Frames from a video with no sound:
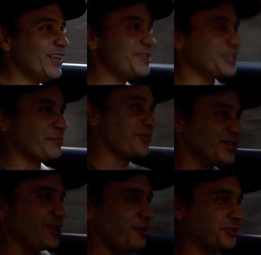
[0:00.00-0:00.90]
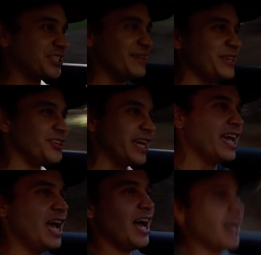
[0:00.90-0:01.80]
there's a bird that almost hit me. Okay.
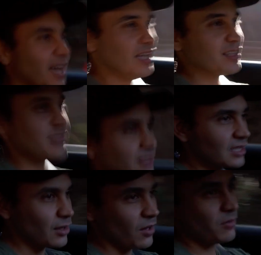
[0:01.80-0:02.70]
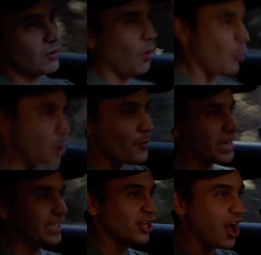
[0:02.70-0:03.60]
Oh
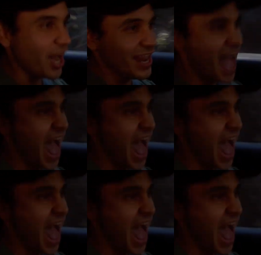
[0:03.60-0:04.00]
my God.